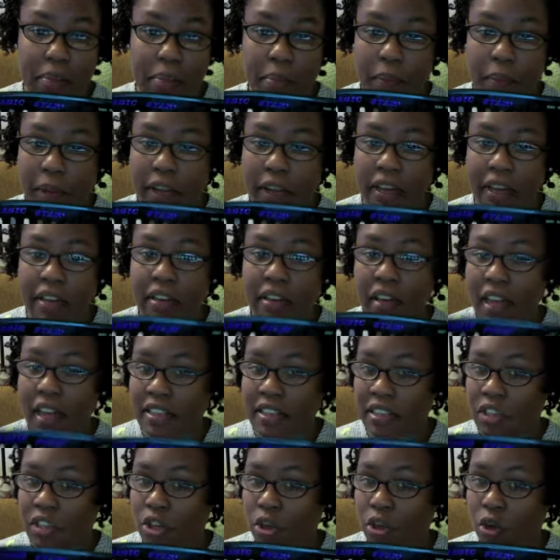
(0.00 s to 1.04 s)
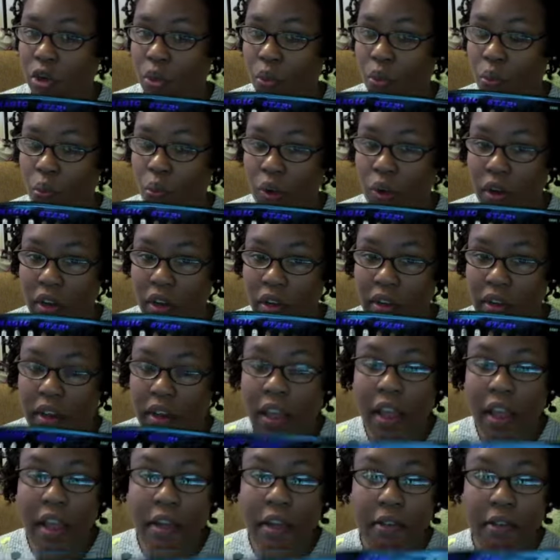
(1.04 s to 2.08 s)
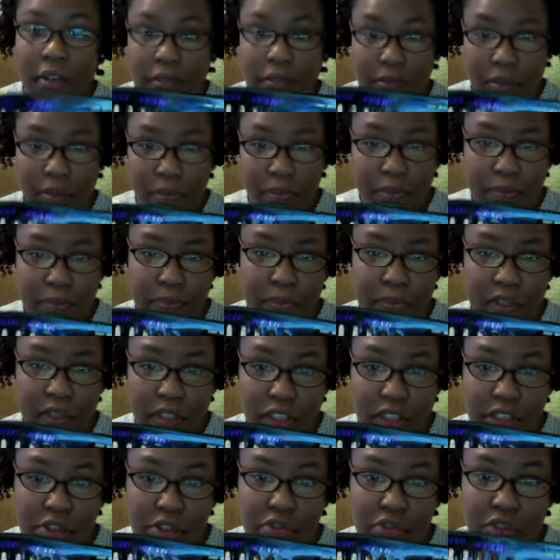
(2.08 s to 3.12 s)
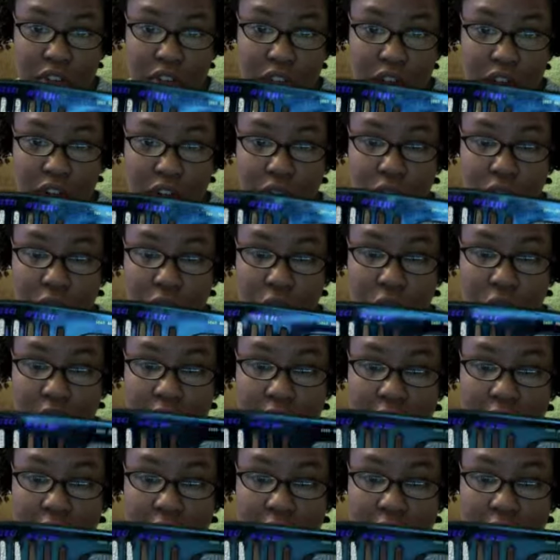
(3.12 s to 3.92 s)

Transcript: but I still would continue to look for